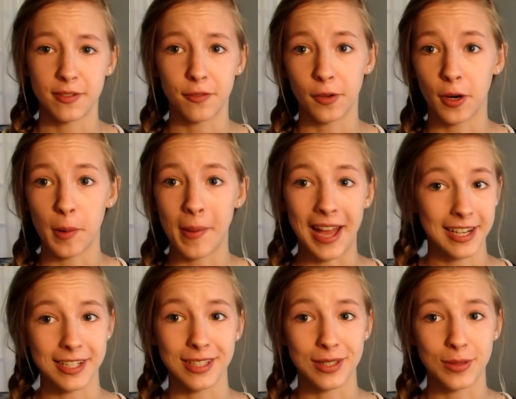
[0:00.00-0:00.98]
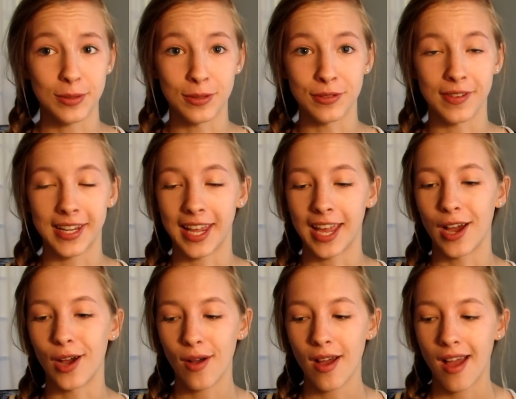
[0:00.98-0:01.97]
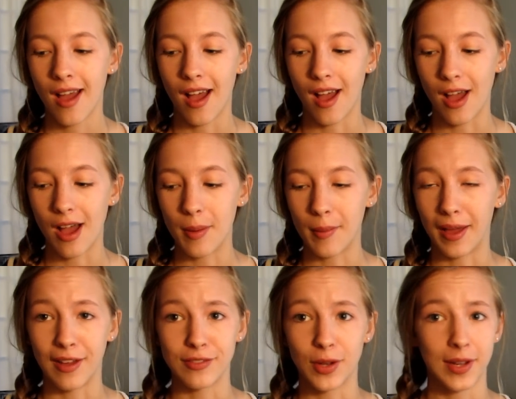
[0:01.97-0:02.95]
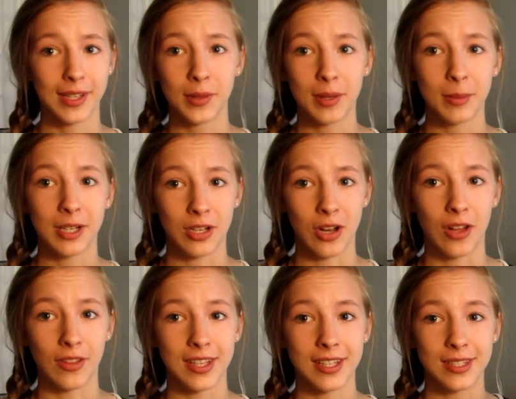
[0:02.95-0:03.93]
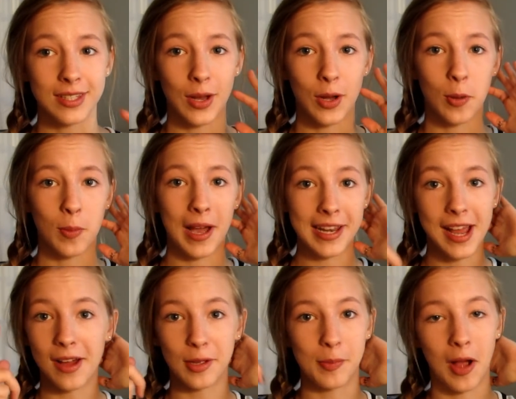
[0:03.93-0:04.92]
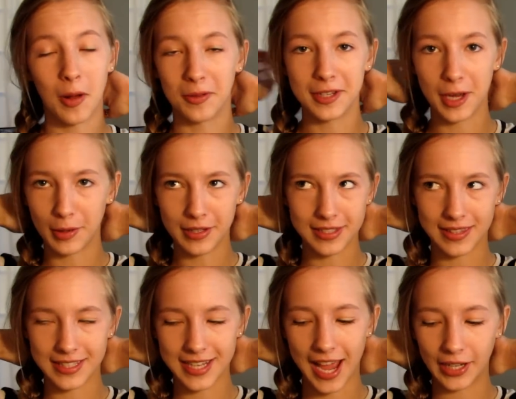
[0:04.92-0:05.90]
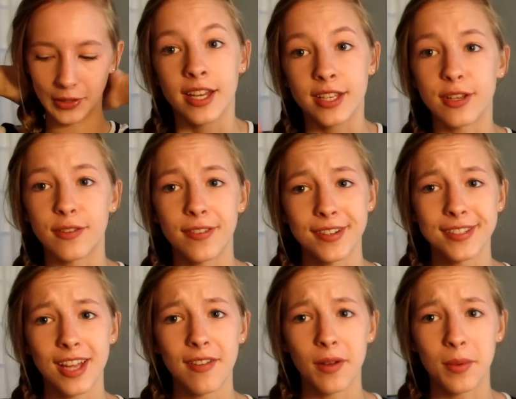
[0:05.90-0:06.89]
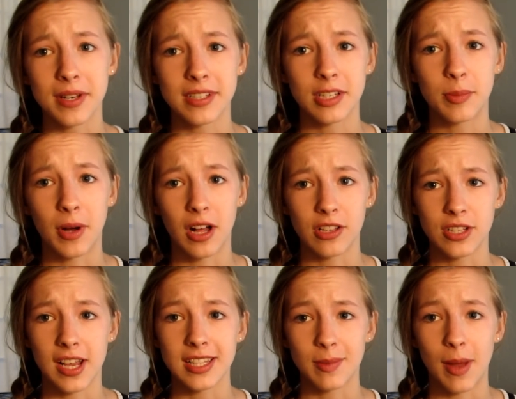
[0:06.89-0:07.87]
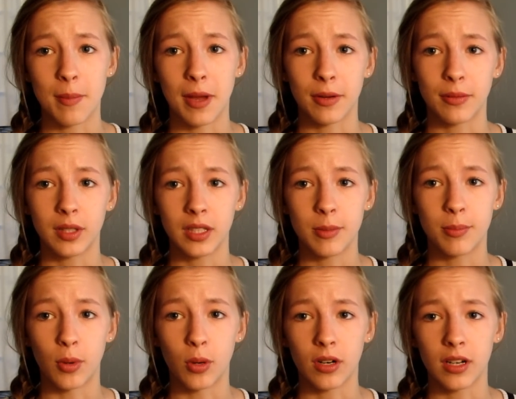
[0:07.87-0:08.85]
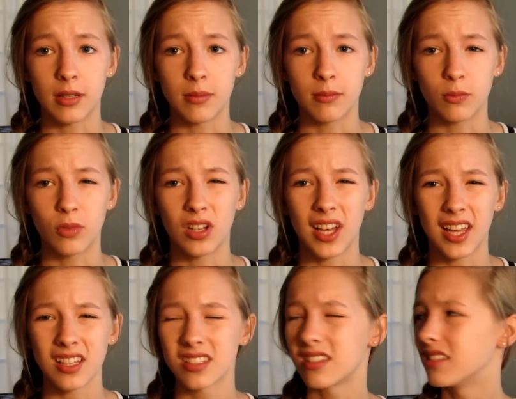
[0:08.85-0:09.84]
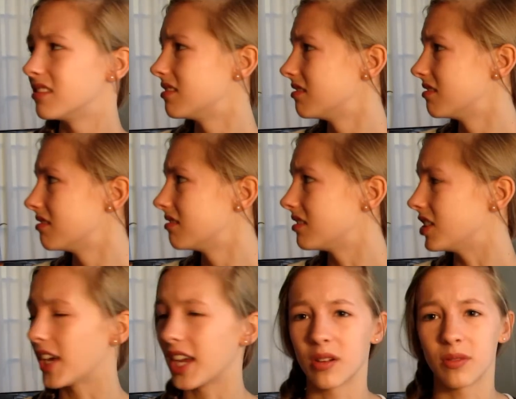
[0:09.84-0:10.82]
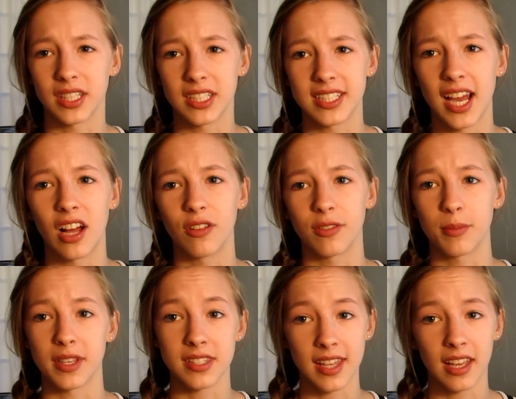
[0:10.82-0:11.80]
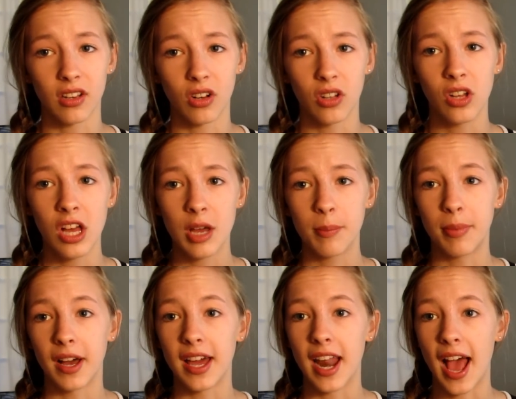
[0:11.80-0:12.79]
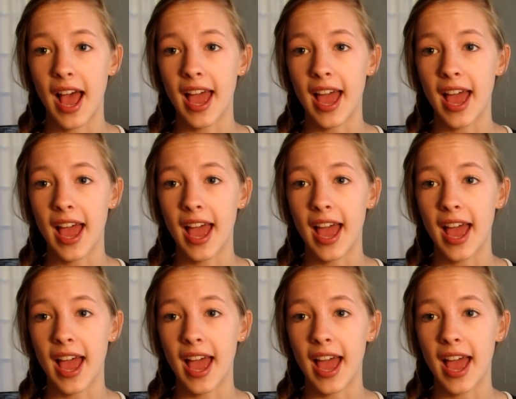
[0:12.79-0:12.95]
for back to school video. I have no idea what I'm going to call this, so by now you probably know because of the title. So first off, I wanted to apologize about my really boring, well, I guess you can't really tell from this angle, but